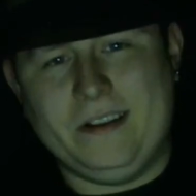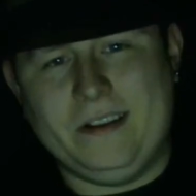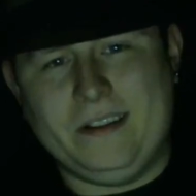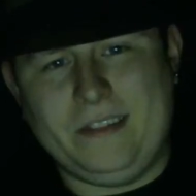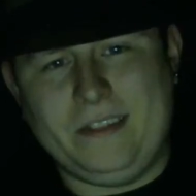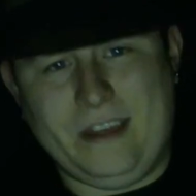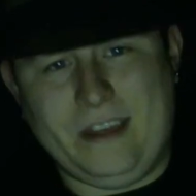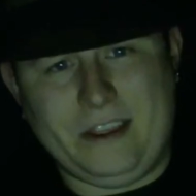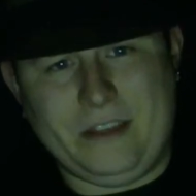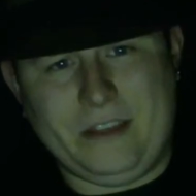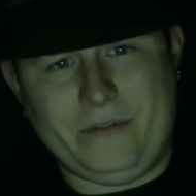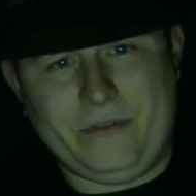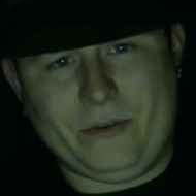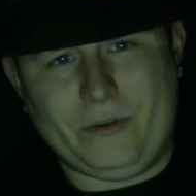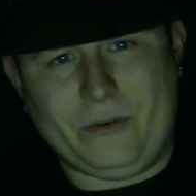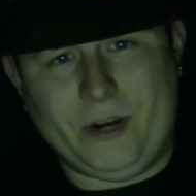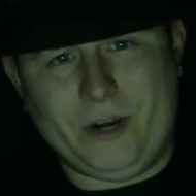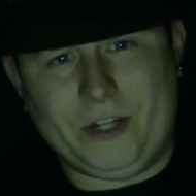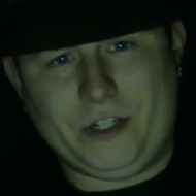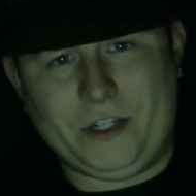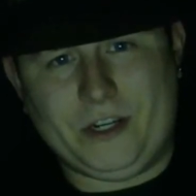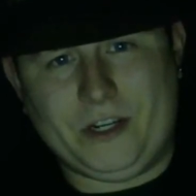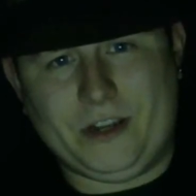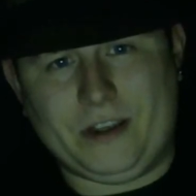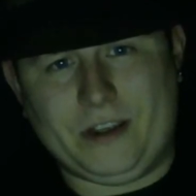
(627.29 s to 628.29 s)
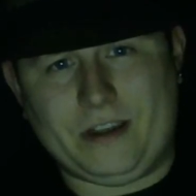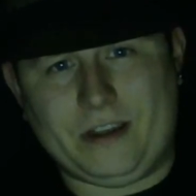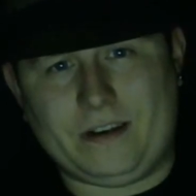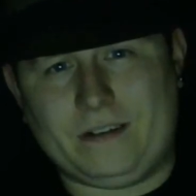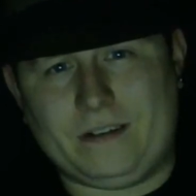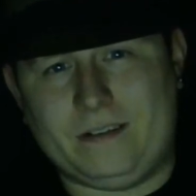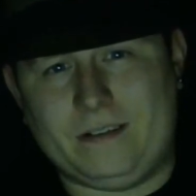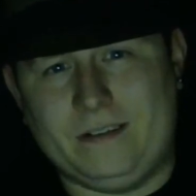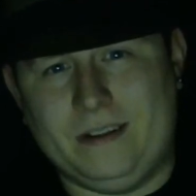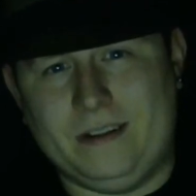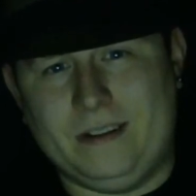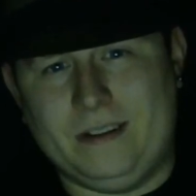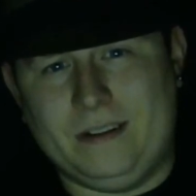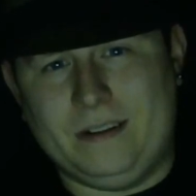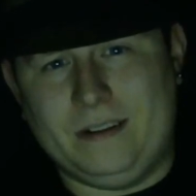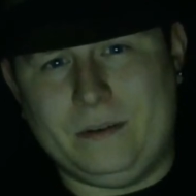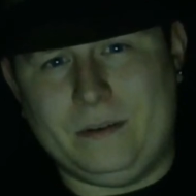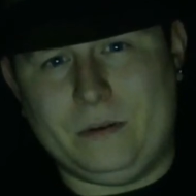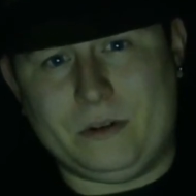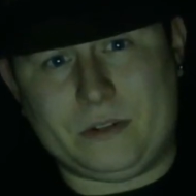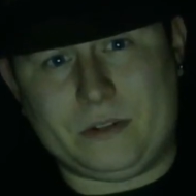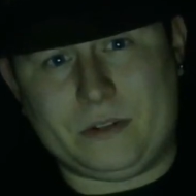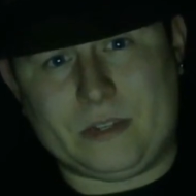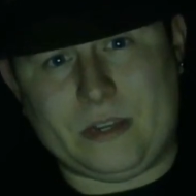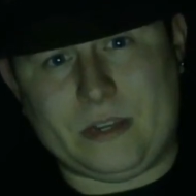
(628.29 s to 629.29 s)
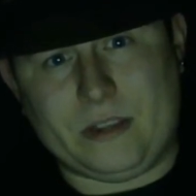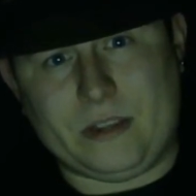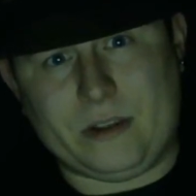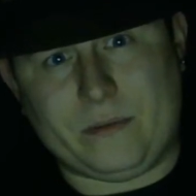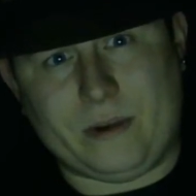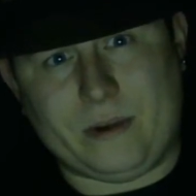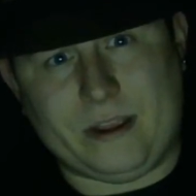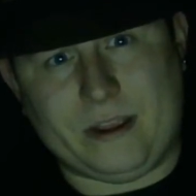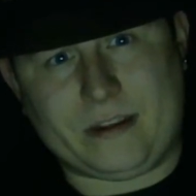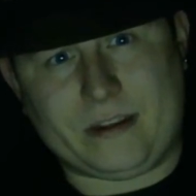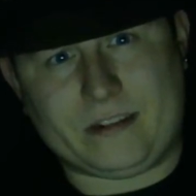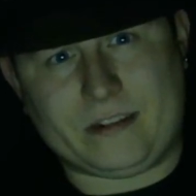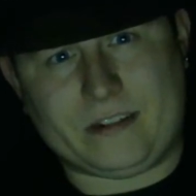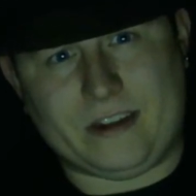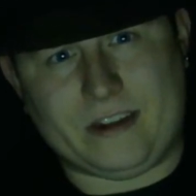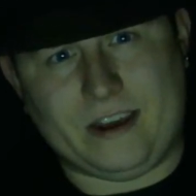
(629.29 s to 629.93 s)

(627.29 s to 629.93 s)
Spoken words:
thank you for watching, and we'll see you next time.